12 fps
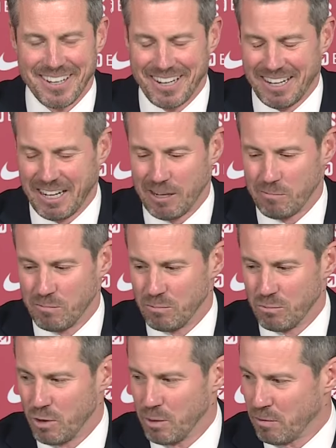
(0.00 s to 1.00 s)

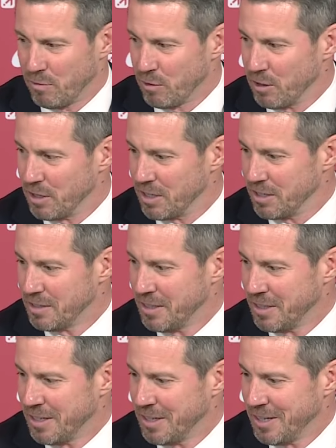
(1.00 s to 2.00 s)
We prefer to,
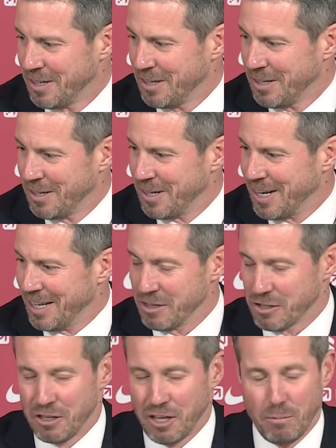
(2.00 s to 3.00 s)
at
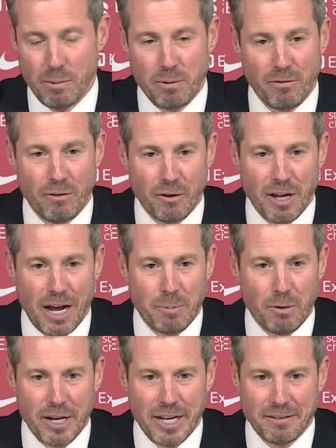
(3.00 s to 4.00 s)
this club, we prefer to
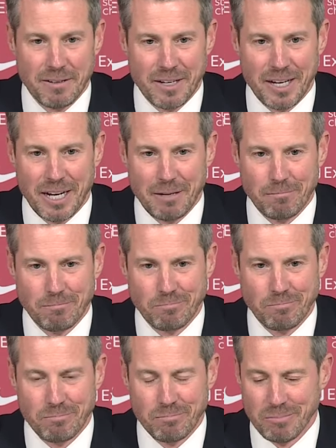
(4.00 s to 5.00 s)
operate
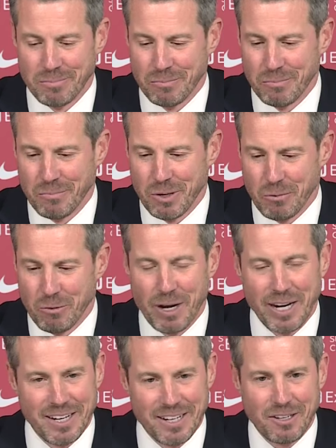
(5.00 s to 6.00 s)
when we're
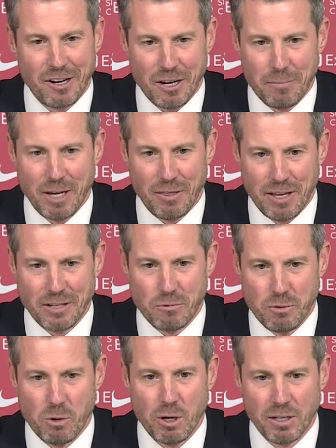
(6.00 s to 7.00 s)
ready to talk about
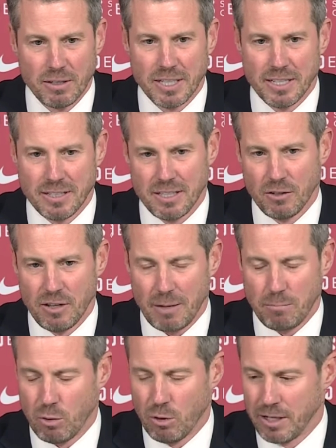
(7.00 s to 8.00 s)
things, we will. And until
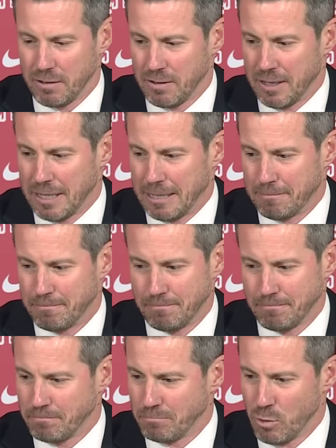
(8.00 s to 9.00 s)
that point,
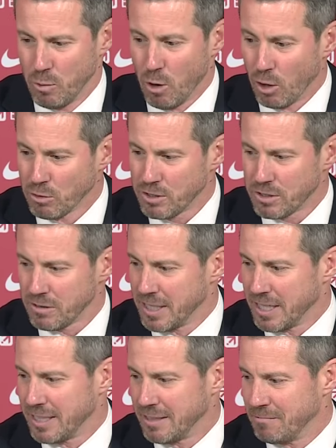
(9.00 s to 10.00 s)
we won't.
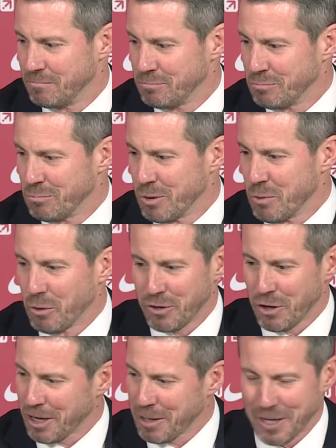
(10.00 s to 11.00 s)
And we won't
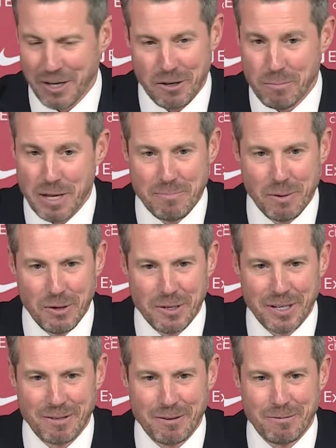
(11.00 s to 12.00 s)
talk about other
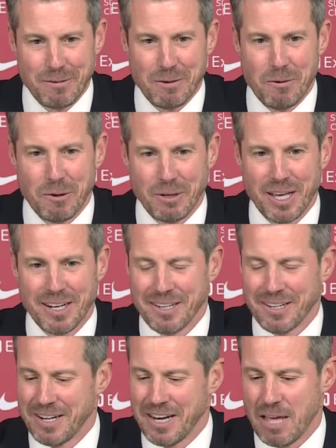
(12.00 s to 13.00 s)
people, and we won't get
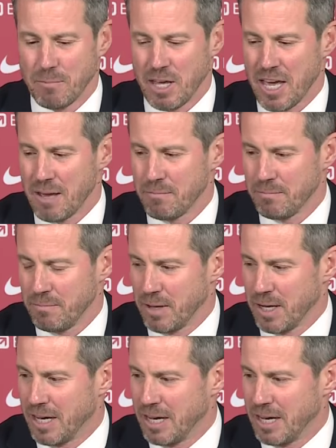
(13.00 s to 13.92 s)
into the name game.